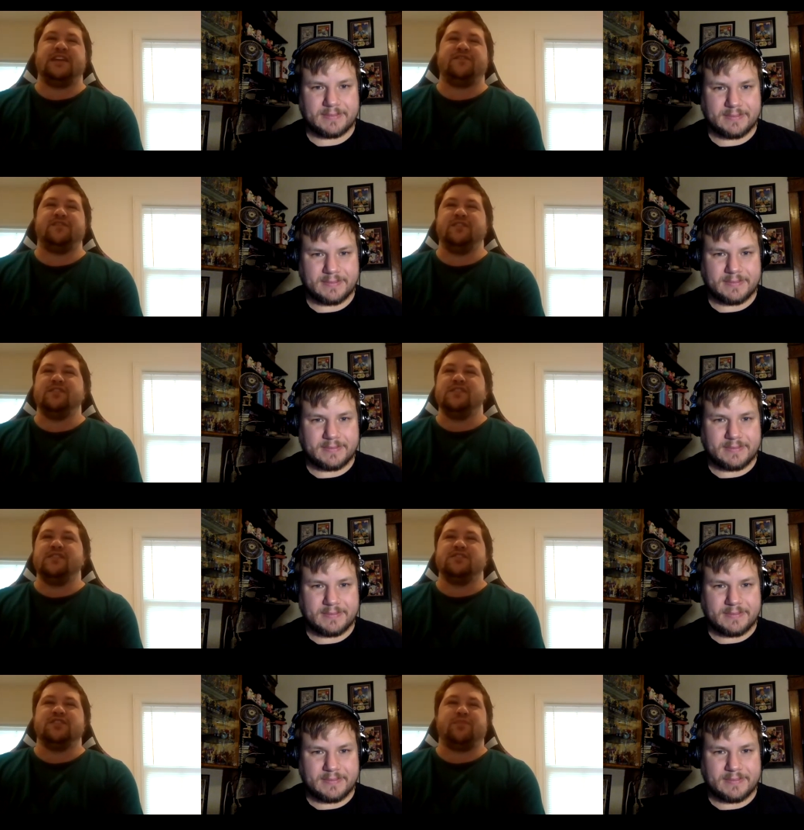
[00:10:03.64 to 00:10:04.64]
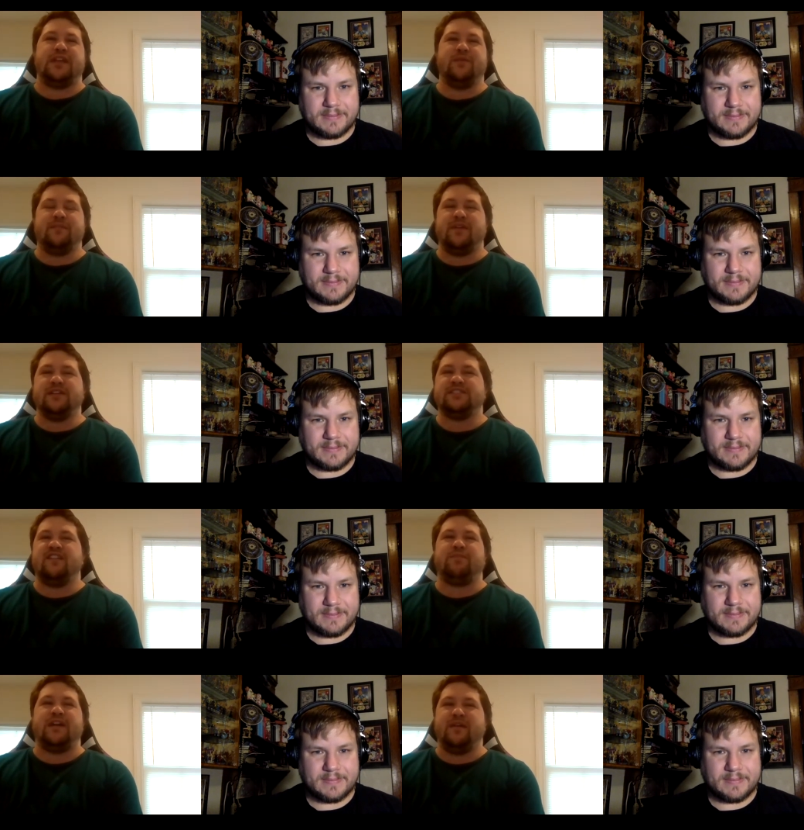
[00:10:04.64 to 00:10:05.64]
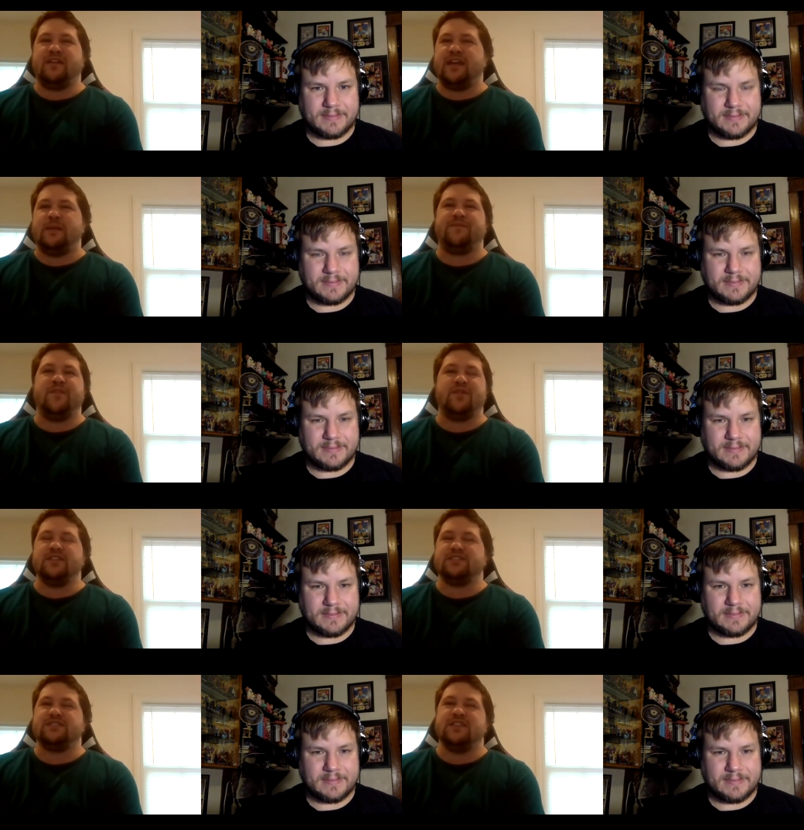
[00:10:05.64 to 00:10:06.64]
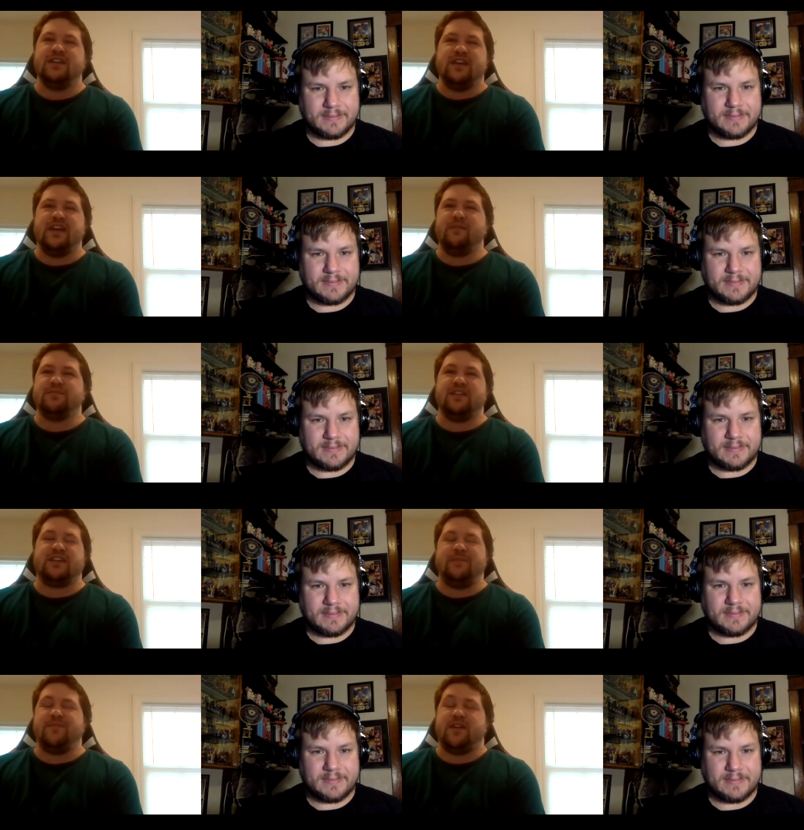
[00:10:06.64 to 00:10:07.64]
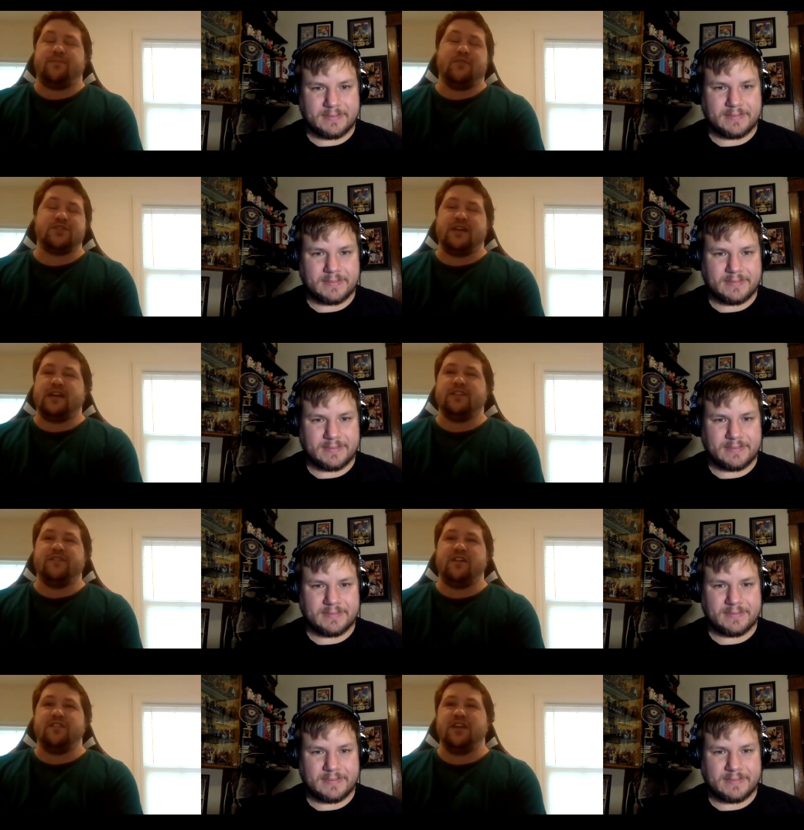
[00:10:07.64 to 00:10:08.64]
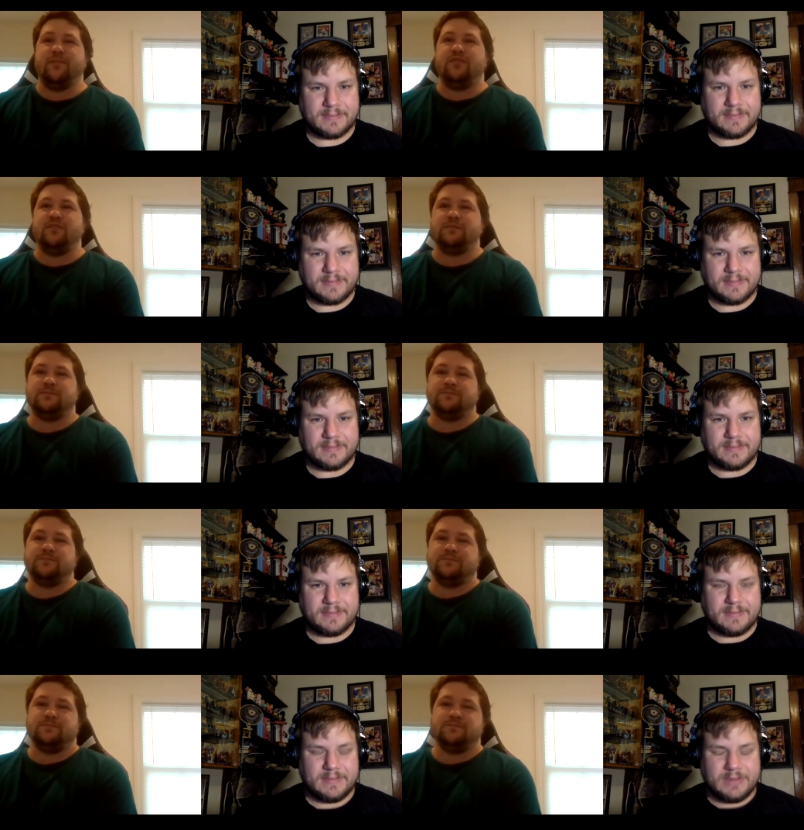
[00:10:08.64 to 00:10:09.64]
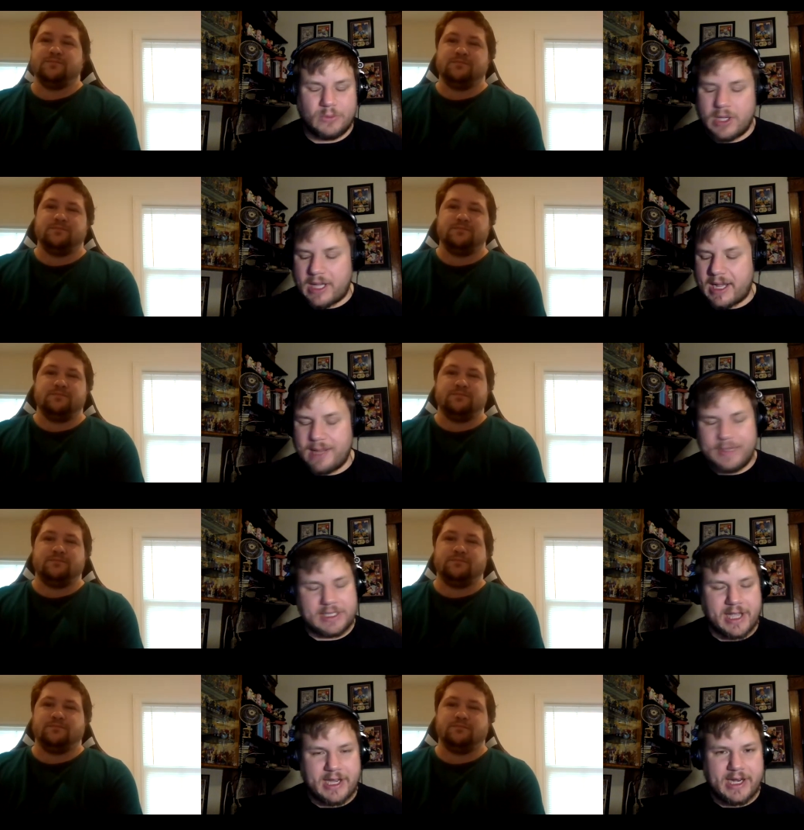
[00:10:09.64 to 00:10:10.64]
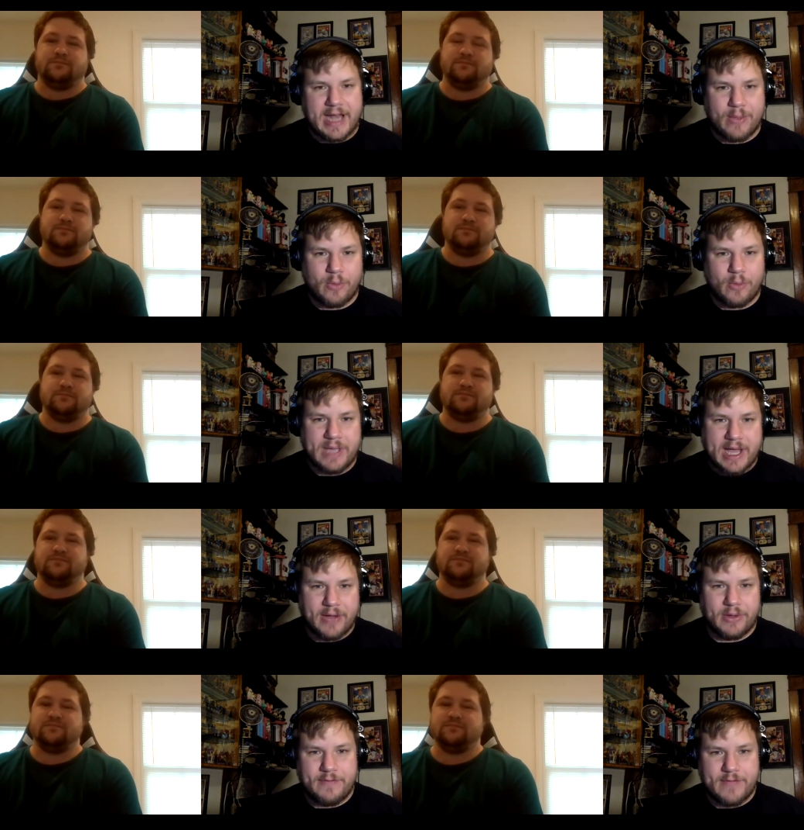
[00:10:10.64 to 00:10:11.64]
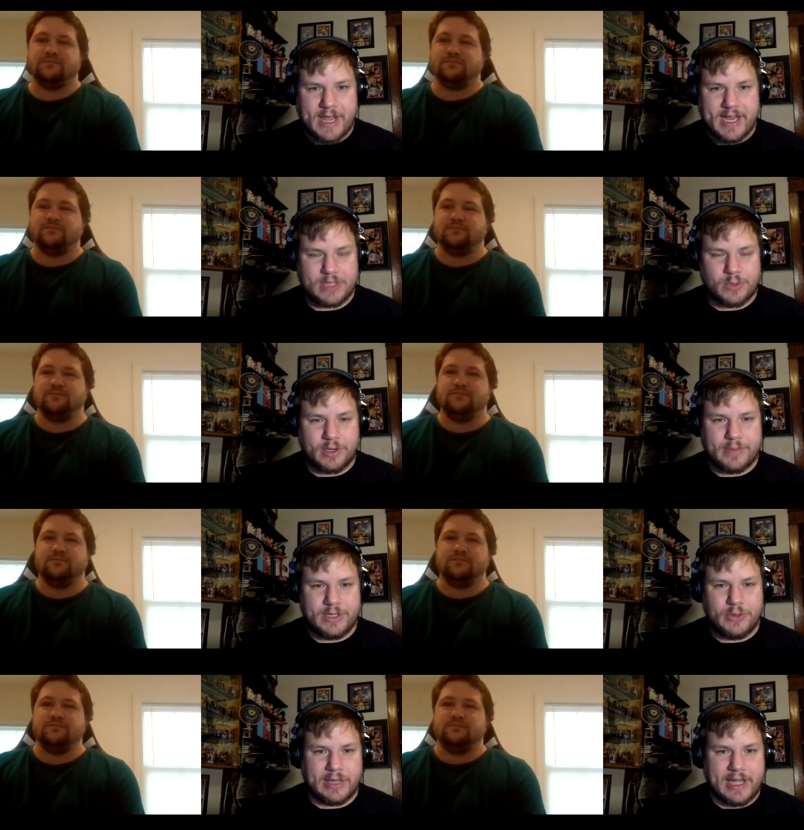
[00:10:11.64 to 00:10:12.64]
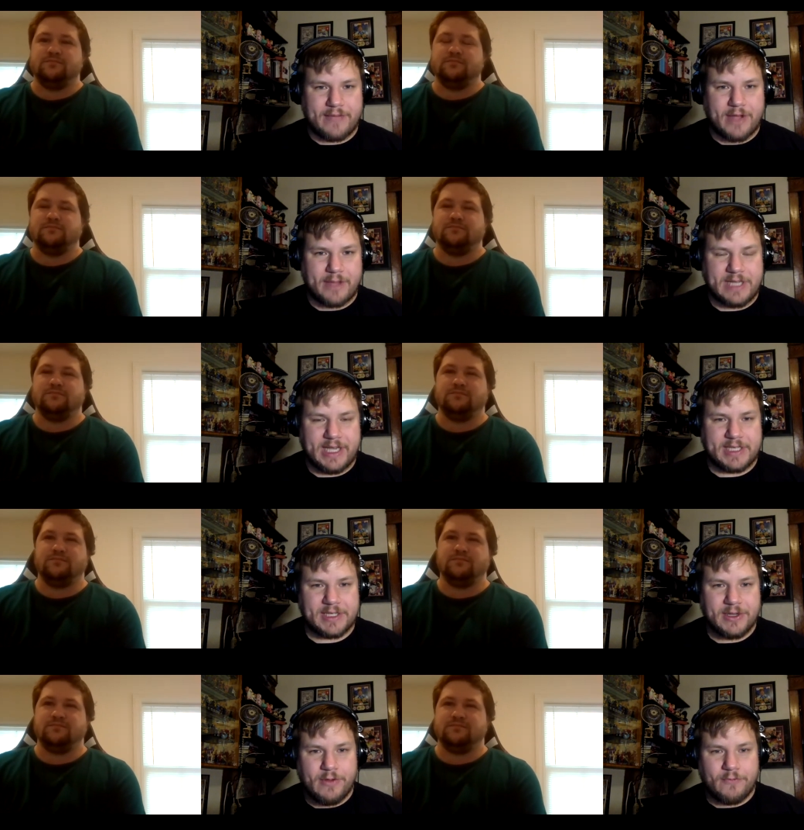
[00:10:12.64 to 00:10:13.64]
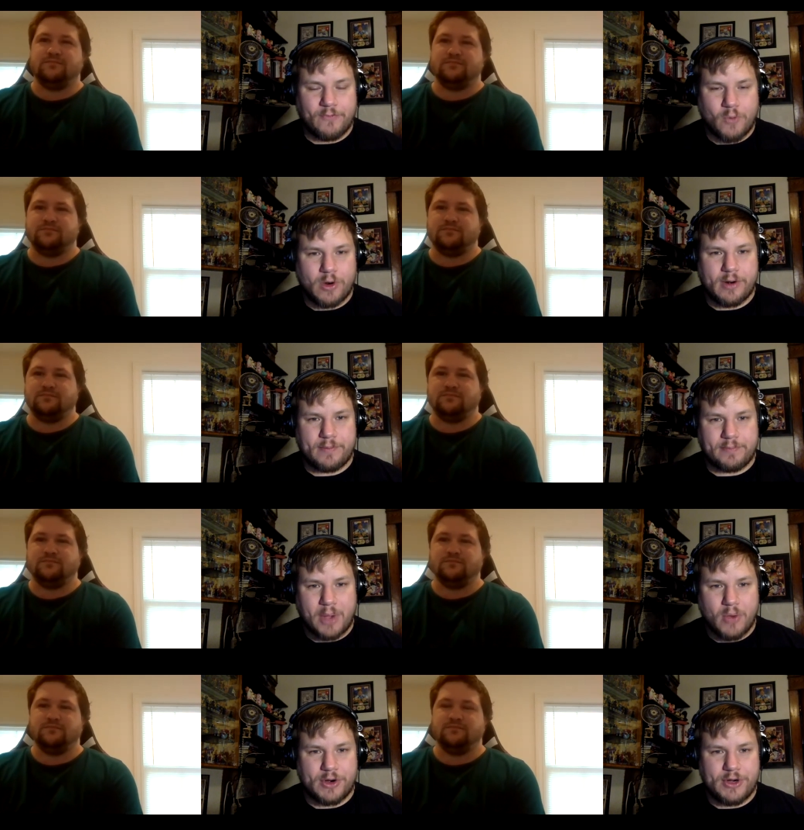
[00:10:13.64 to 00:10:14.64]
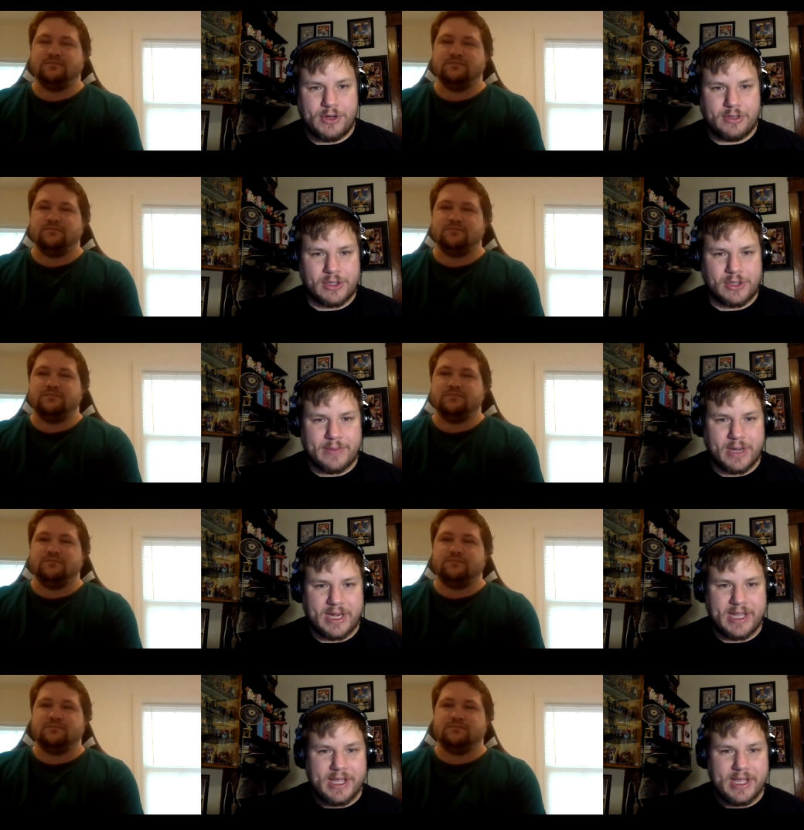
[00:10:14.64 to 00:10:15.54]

Speaker 1: have to just play within myself, play my game, focus, and I'm just going to keep that approach when I get to the final table.
Speaker 2: Well, I'm excited. I will be out in Vegas. We're going to be doing live updates for Poker News, so anybody